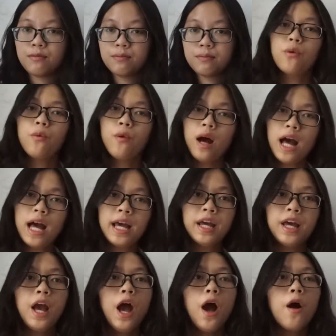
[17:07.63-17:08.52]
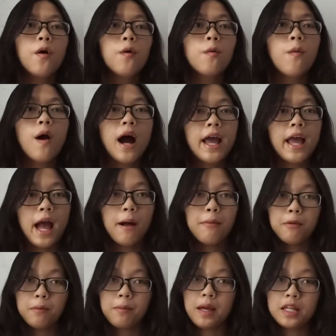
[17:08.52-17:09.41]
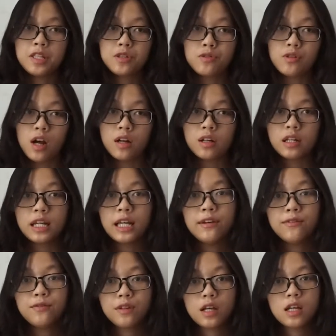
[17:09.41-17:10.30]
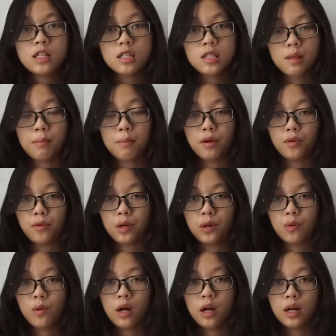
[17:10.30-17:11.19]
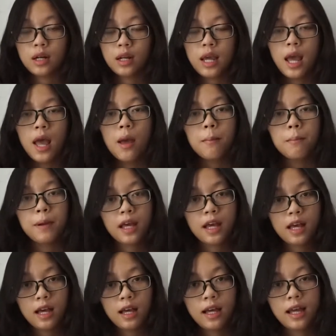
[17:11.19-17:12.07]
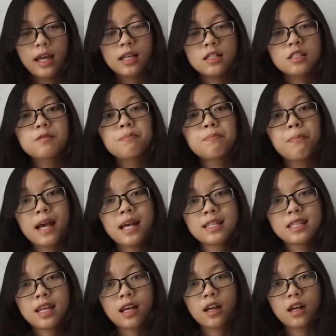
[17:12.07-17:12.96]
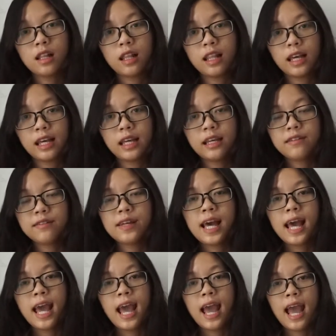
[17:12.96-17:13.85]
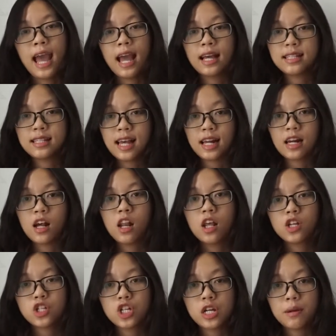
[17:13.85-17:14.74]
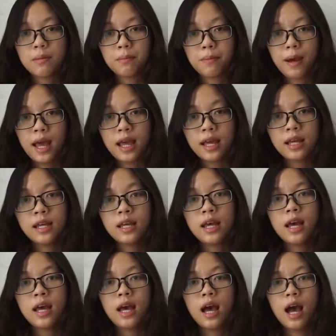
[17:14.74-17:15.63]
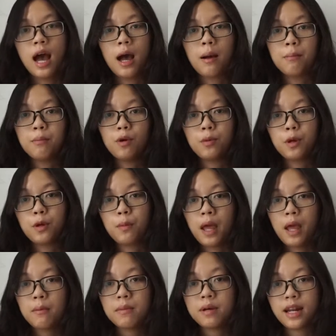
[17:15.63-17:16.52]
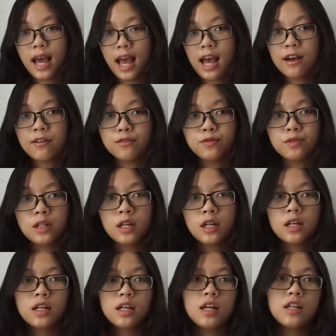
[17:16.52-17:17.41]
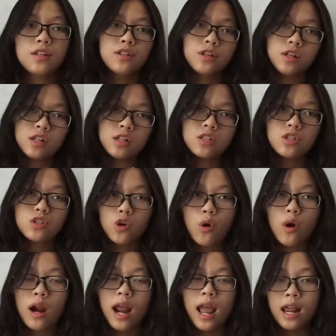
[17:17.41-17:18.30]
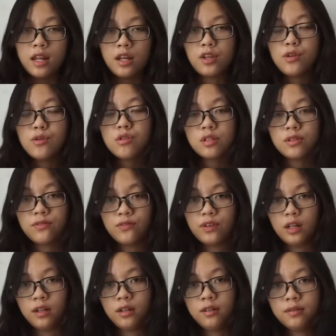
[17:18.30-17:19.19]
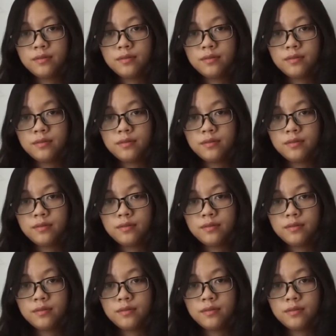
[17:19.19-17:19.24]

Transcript: But why Apple Pay do not give customer reward? Because it's basically a technology-based mobile payment app. It does not store any user fund.